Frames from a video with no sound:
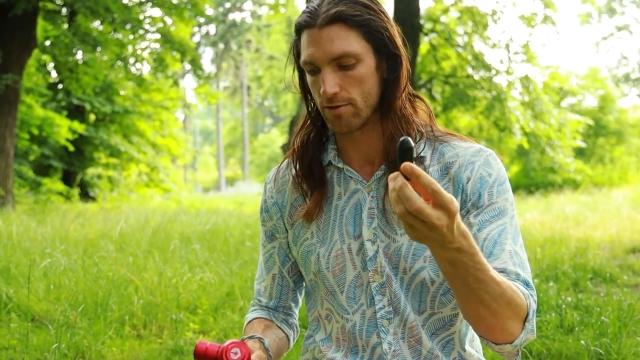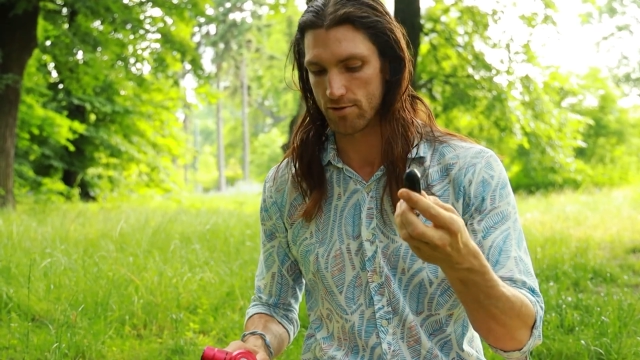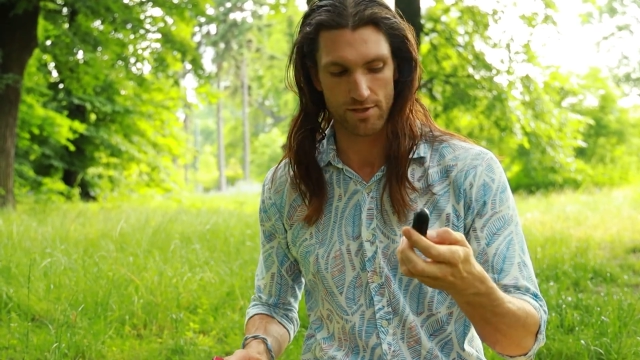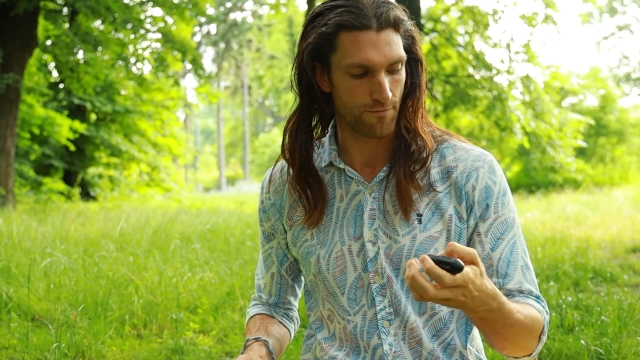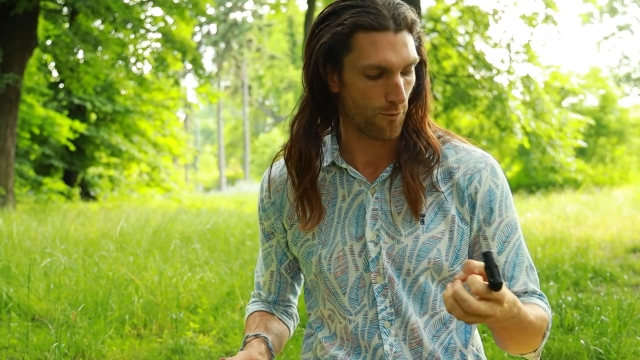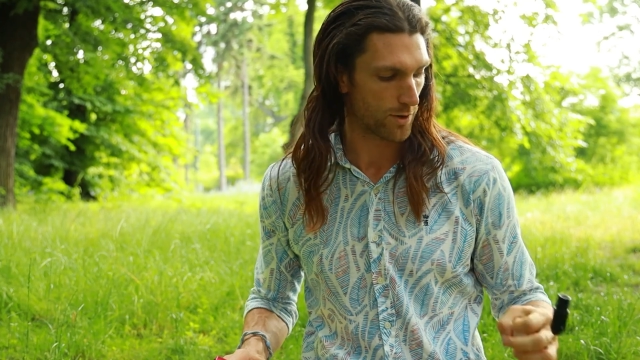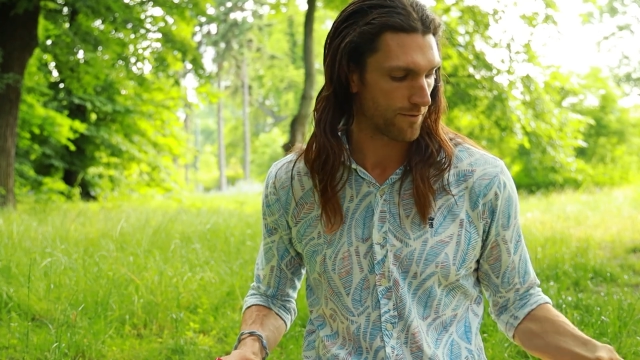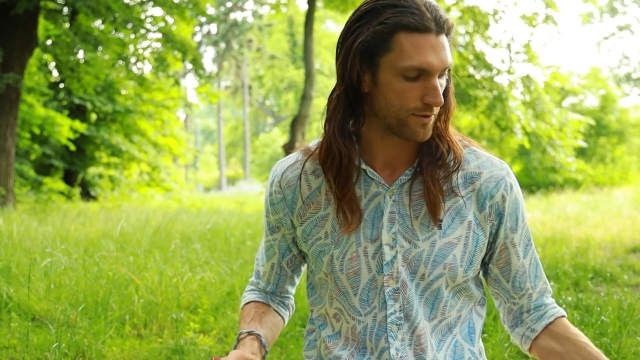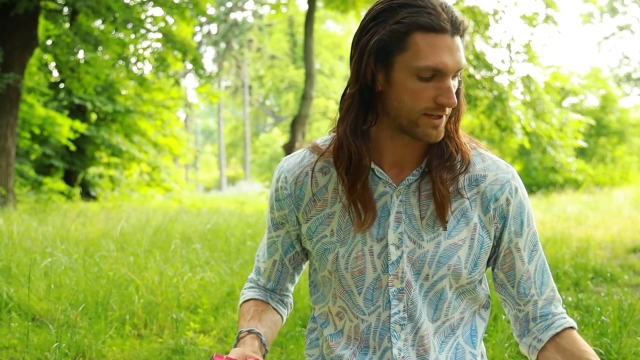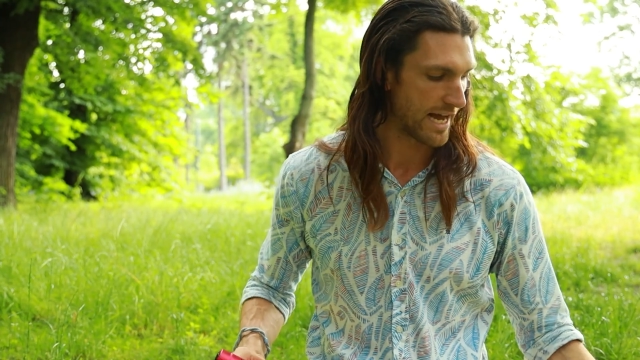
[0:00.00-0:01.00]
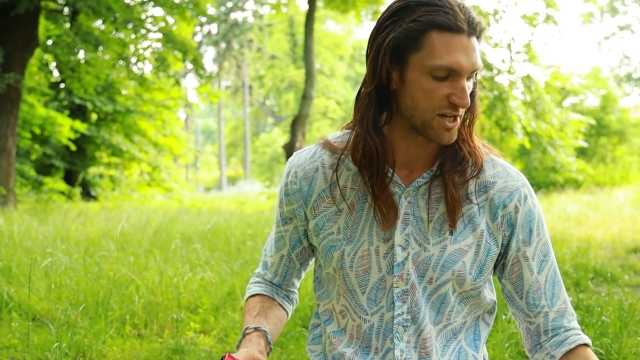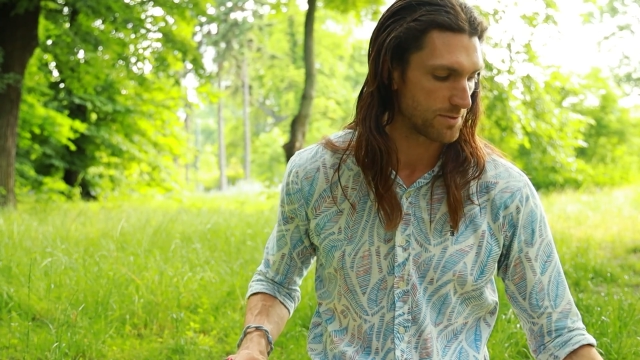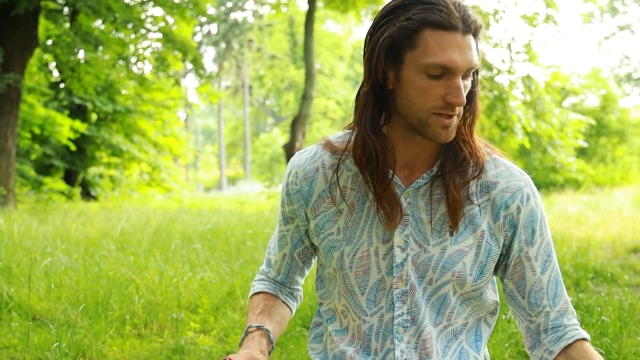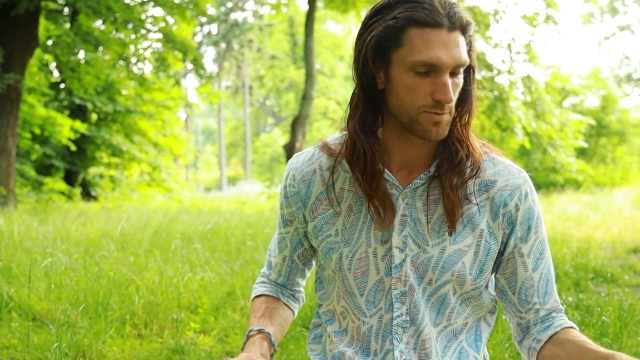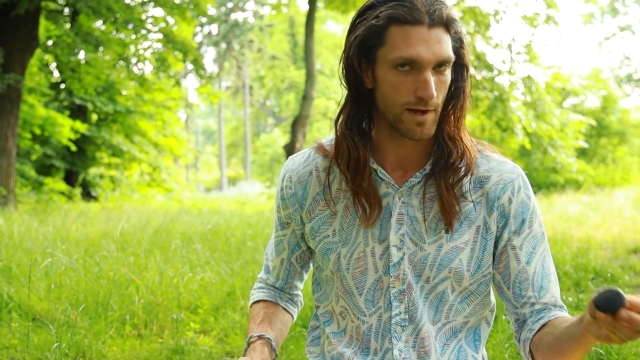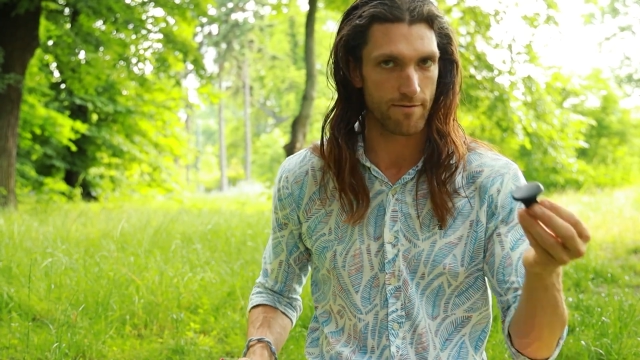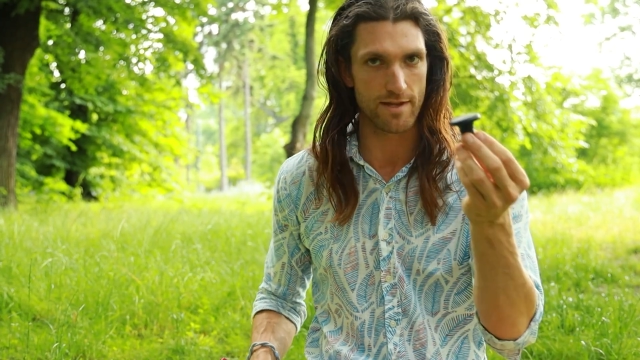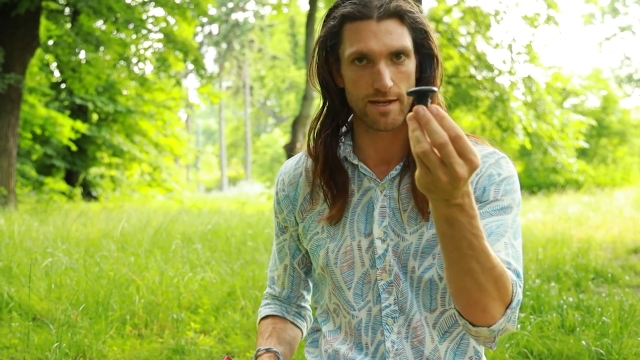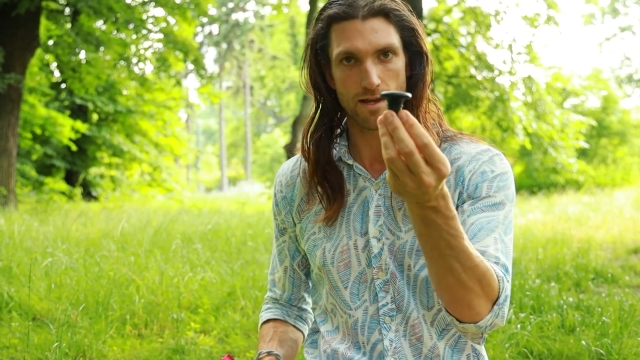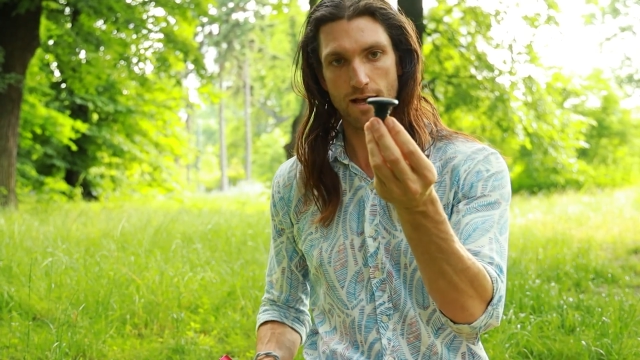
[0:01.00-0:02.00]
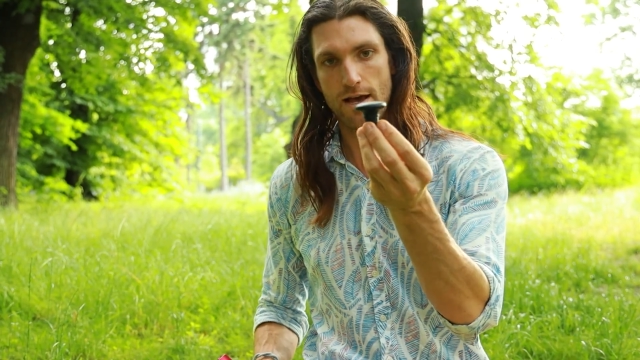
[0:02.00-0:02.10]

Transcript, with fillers: There's four different attachments. We have the,